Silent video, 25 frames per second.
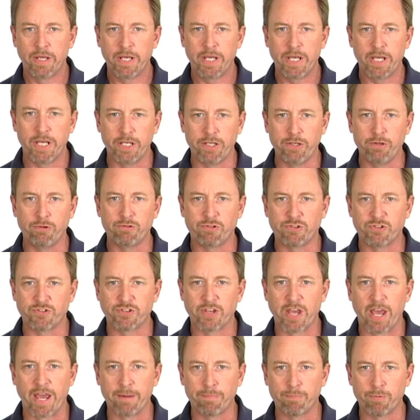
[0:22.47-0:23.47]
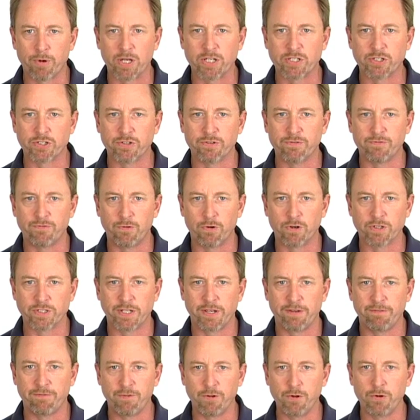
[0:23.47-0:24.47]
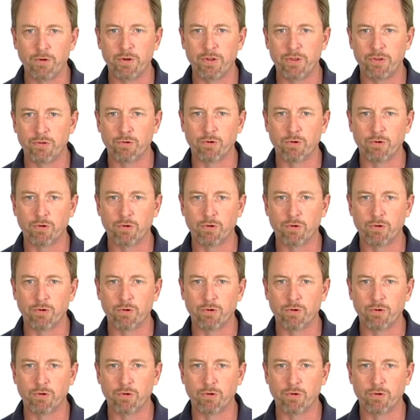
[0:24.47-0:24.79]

It uses high pressure to force a fluid